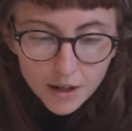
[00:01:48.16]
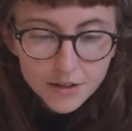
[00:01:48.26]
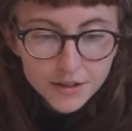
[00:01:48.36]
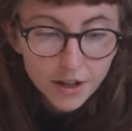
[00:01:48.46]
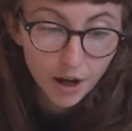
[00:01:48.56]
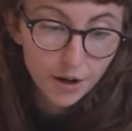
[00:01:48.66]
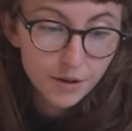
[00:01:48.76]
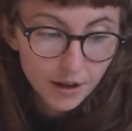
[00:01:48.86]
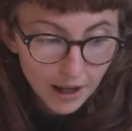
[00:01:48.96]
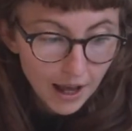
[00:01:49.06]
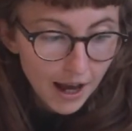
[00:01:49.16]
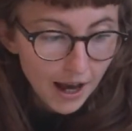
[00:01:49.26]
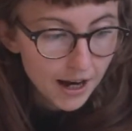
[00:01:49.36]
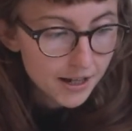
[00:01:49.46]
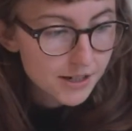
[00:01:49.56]
So
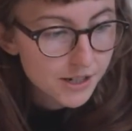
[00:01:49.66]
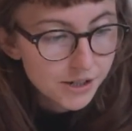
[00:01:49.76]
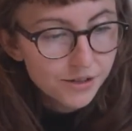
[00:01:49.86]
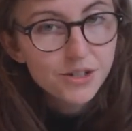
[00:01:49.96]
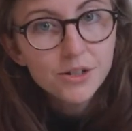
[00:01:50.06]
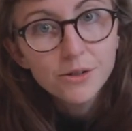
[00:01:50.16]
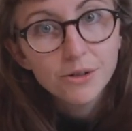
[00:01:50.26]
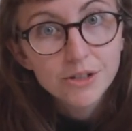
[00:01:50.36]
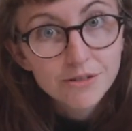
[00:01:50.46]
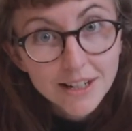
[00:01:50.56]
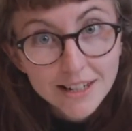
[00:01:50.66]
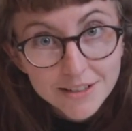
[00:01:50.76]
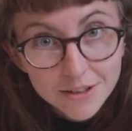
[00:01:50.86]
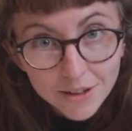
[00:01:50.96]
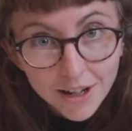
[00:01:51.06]
to do your
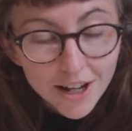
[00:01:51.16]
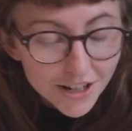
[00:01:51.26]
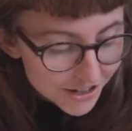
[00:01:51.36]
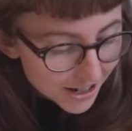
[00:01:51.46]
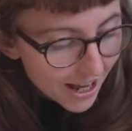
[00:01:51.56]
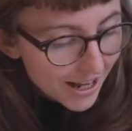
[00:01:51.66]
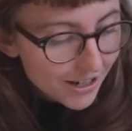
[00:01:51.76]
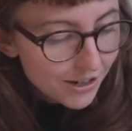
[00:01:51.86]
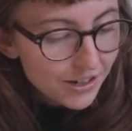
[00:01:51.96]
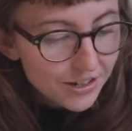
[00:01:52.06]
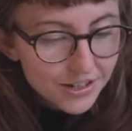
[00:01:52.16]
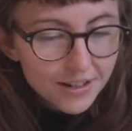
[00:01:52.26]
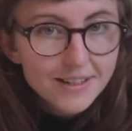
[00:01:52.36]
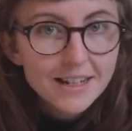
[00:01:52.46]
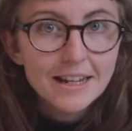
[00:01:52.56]
Surrealist collage, you
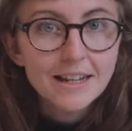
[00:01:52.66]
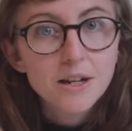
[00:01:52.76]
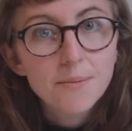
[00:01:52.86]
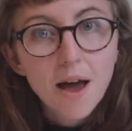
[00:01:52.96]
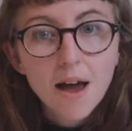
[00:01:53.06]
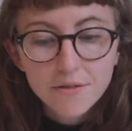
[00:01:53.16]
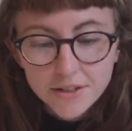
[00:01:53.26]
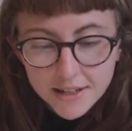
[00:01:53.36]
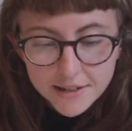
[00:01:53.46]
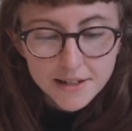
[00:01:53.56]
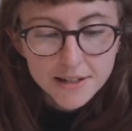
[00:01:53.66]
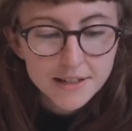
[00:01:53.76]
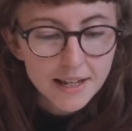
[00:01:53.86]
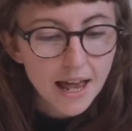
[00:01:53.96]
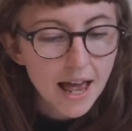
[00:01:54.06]
just need a pair of
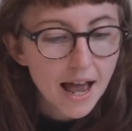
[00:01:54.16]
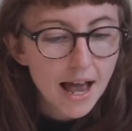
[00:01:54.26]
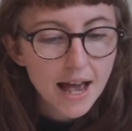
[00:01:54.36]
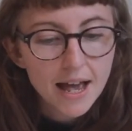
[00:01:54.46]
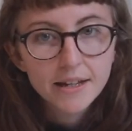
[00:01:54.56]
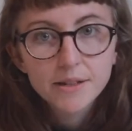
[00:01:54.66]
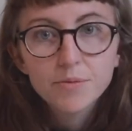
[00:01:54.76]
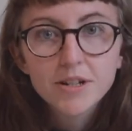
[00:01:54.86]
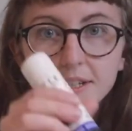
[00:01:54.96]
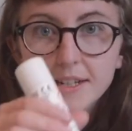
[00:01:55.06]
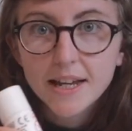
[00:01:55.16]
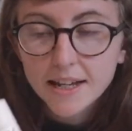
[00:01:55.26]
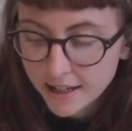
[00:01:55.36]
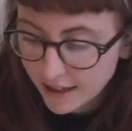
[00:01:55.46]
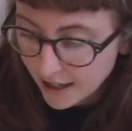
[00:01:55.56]
scissors and a Pritt
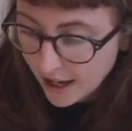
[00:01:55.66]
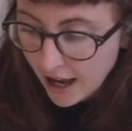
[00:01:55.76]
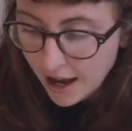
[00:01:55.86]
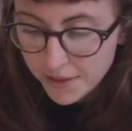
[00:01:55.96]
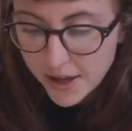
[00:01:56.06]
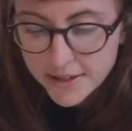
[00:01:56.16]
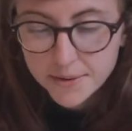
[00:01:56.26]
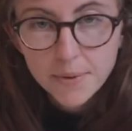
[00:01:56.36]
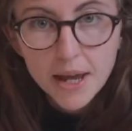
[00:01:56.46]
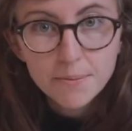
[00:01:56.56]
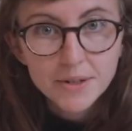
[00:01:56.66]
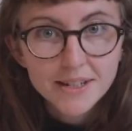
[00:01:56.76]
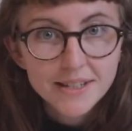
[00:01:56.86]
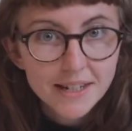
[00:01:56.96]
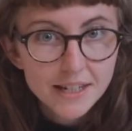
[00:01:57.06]
stick and then some paper to
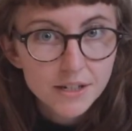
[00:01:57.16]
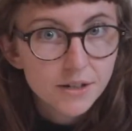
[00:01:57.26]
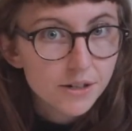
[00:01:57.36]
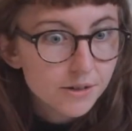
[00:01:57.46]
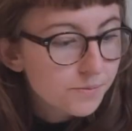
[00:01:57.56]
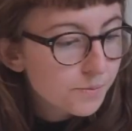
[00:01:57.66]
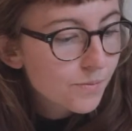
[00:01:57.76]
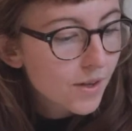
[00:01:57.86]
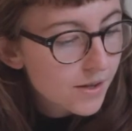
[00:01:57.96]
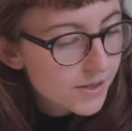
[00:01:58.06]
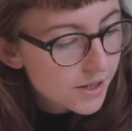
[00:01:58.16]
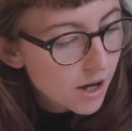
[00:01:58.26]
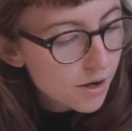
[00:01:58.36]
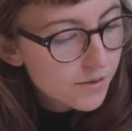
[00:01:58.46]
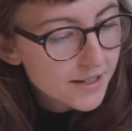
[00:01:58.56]
stick it on.
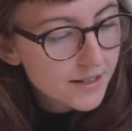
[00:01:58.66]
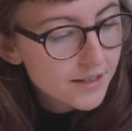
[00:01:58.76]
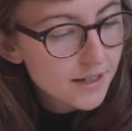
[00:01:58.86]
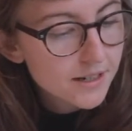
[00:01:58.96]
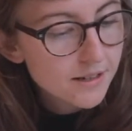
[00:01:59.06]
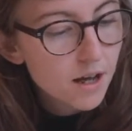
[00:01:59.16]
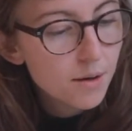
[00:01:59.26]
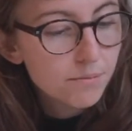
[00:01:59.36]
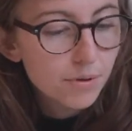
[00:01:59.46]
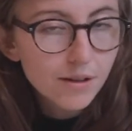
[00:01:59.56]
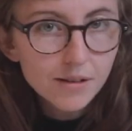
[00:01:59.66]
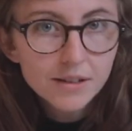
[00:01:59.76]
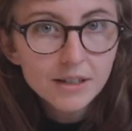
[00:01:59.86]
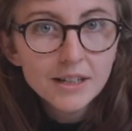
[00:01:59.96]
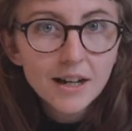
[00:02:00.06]
So this is an example
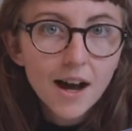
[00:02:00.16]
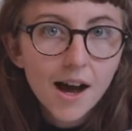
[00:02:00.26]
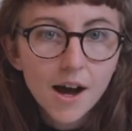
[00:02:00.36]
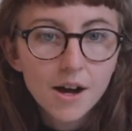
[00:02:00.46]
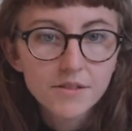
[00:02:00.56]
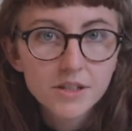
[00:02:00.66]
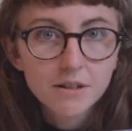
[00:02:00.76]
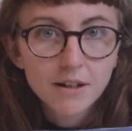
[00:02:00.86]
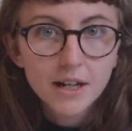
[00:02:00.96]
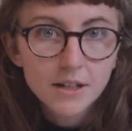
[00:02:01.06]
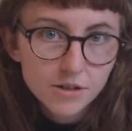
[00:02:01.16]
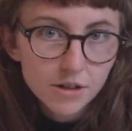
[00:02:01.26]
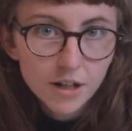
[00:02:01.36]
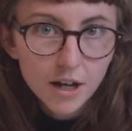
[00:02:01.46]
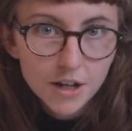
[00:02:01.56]
of a Surrealist
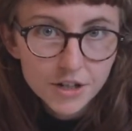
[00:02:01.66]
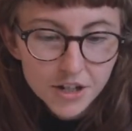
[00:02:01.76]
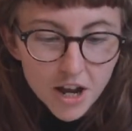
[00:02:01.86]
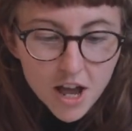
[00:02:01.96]
collage.